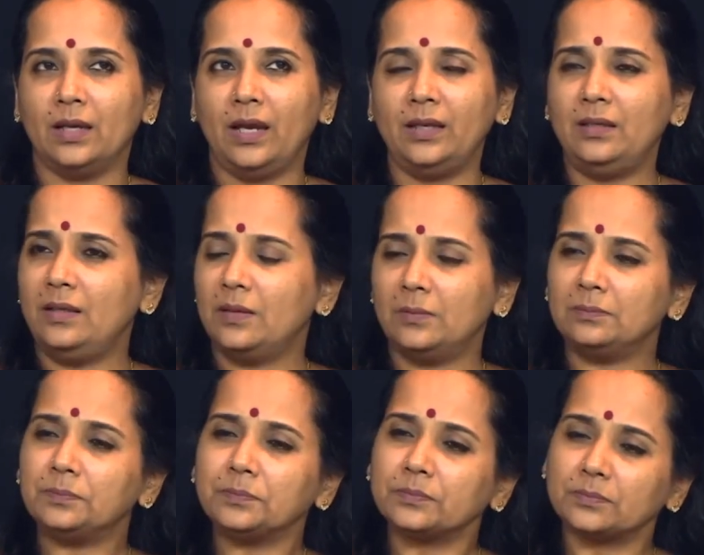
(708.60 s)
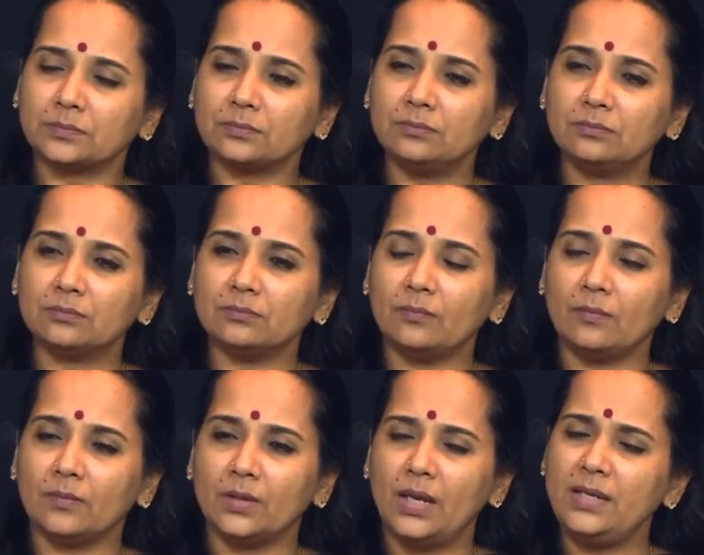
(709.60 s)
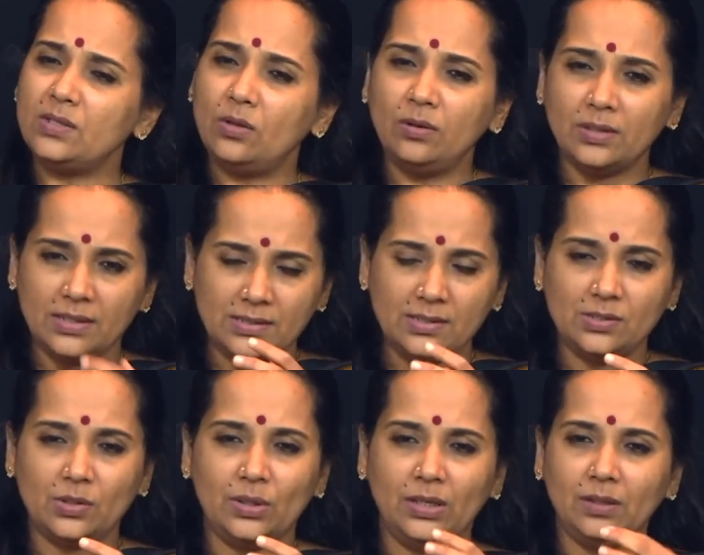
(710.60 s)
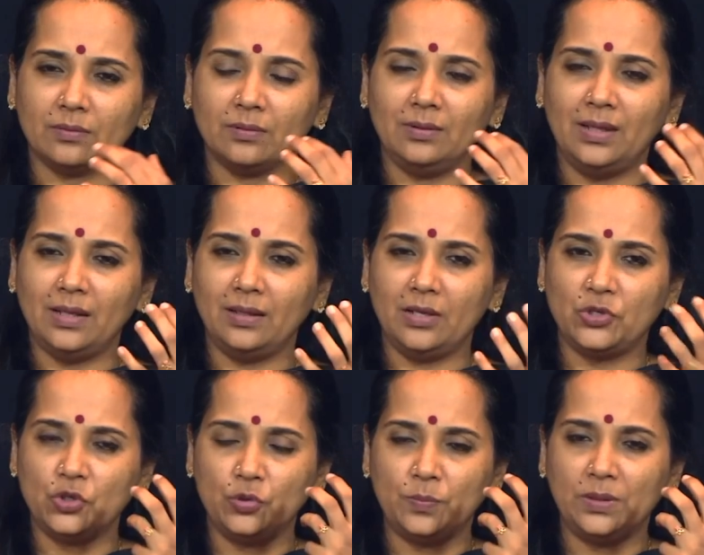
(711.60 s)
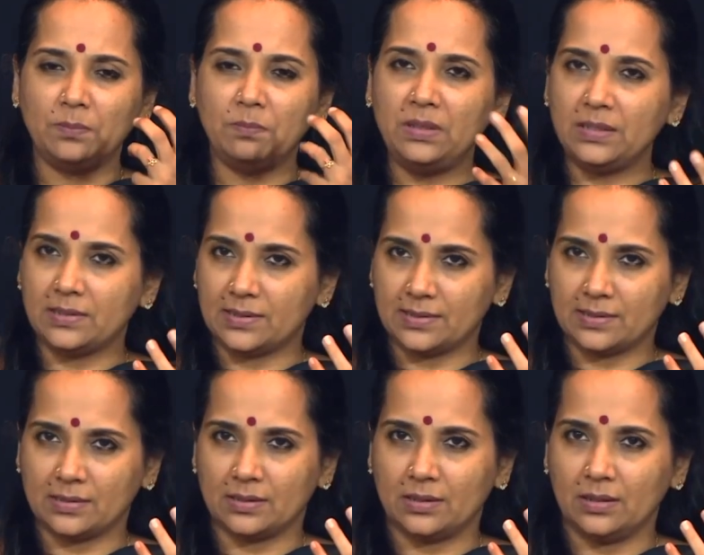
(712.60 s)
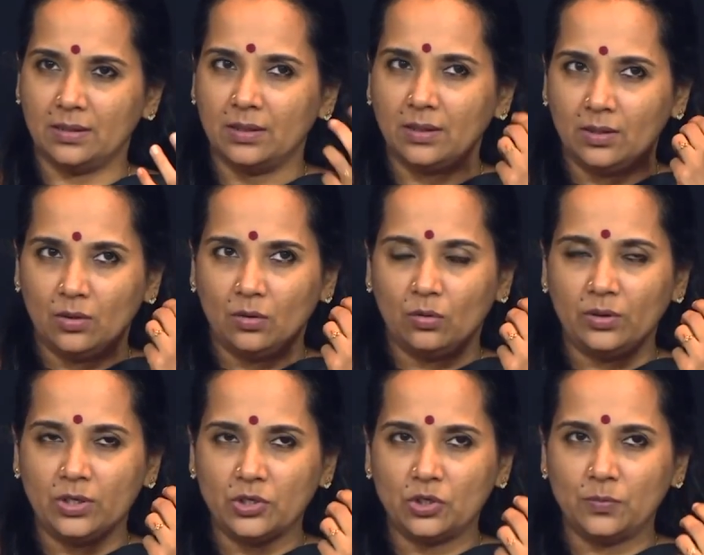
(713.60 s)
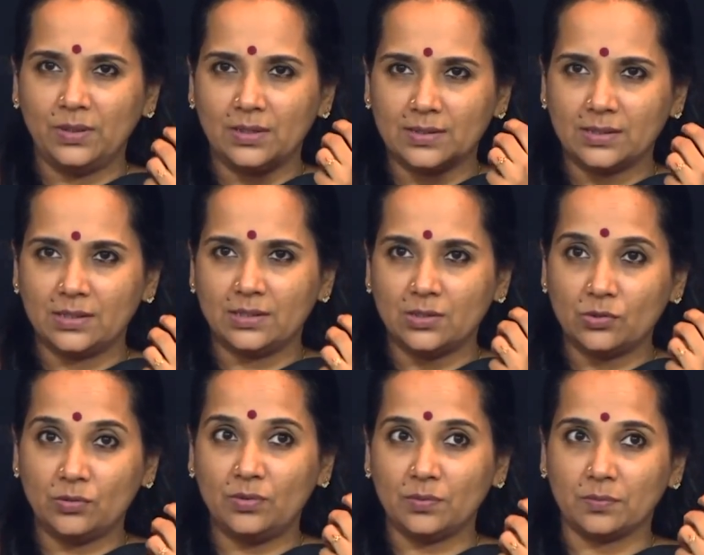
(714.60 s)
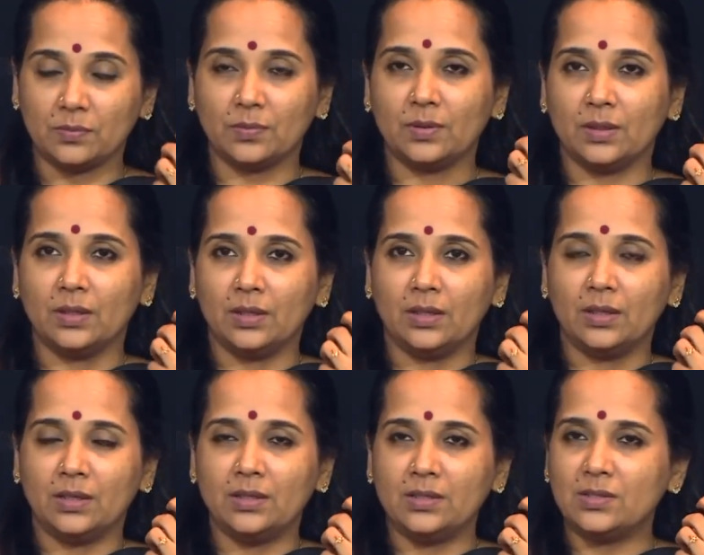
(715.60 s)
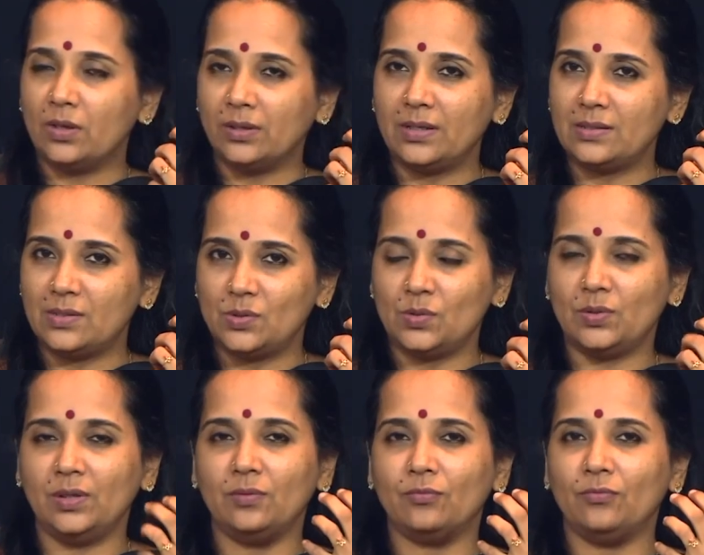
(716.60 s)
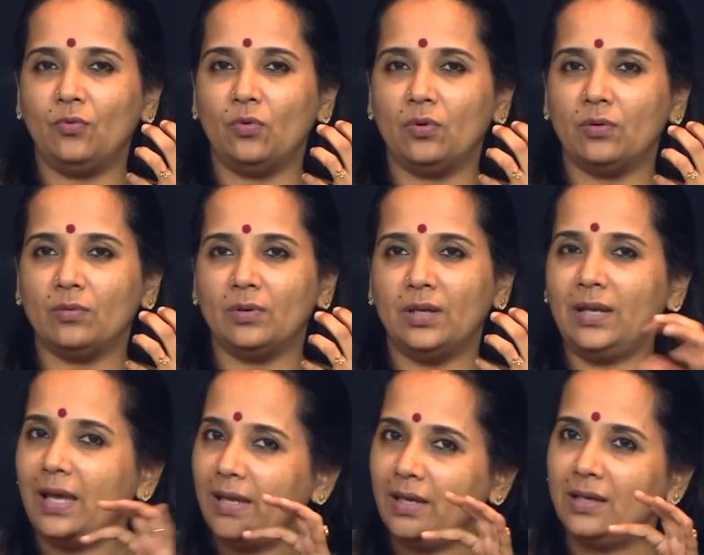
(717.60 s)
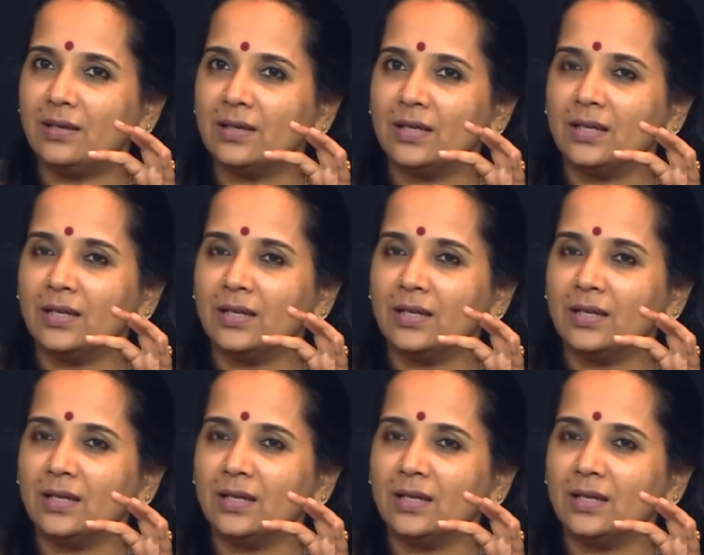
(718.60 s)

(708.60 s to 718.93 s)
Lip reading: And it's not necessary that there should be beats or there should be a certain rhythm. It's not necessary, for Laya